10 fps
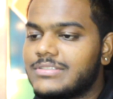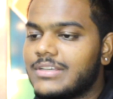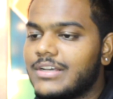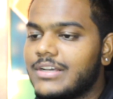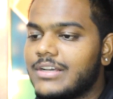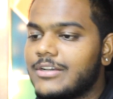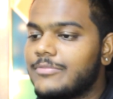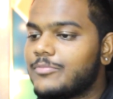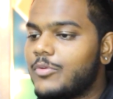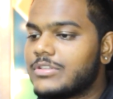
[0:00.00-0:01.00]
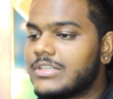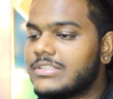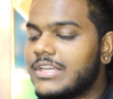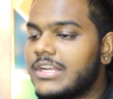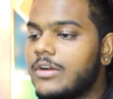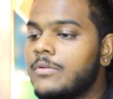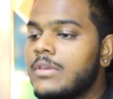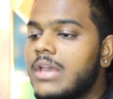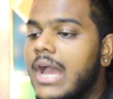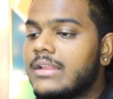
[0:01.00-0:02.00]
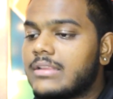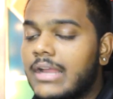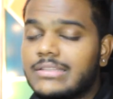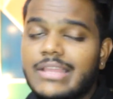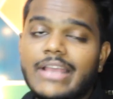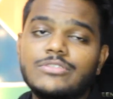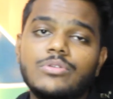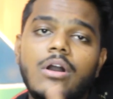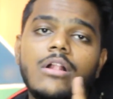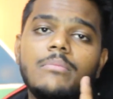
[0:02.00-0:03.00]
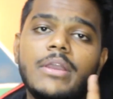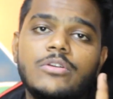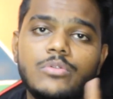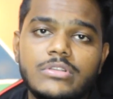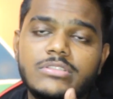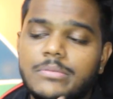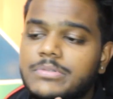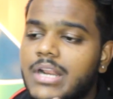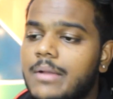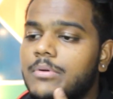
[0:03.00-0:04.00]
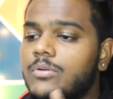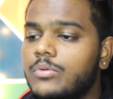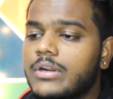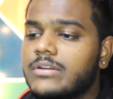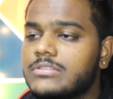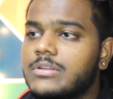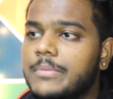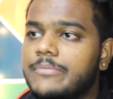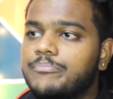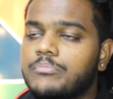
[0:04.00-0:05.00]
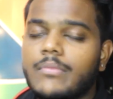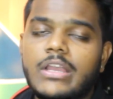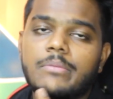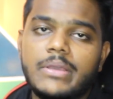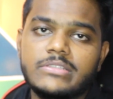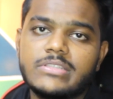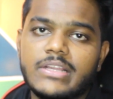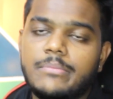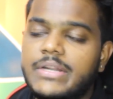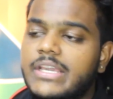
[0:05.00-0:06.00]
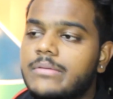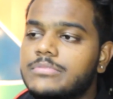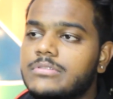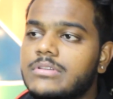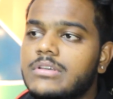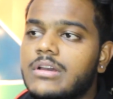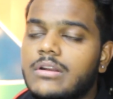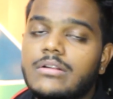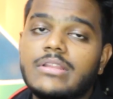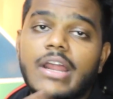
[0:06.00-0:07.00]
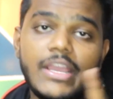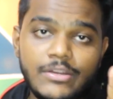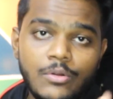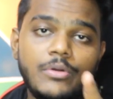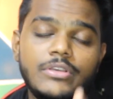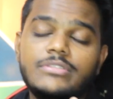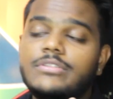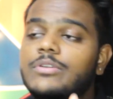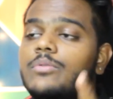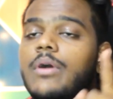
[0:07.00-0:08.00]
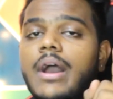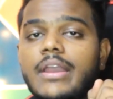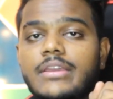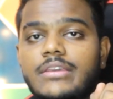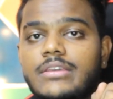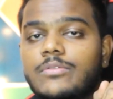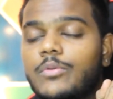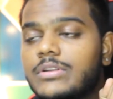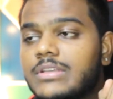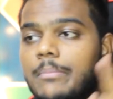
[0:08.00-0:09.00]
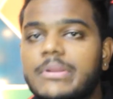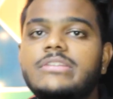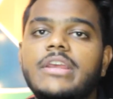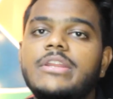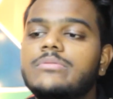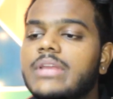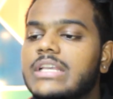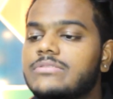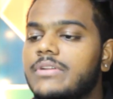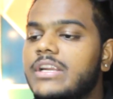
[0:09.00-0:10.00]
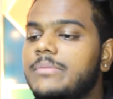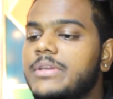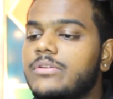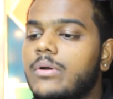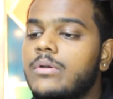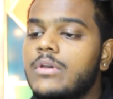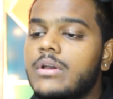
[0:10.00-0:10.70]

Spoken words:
check it out. And thanks to all my Kurdish subscriber who requested me in my Instagram DMs and all that. I notice you, appreciate you. Thanks for letting me know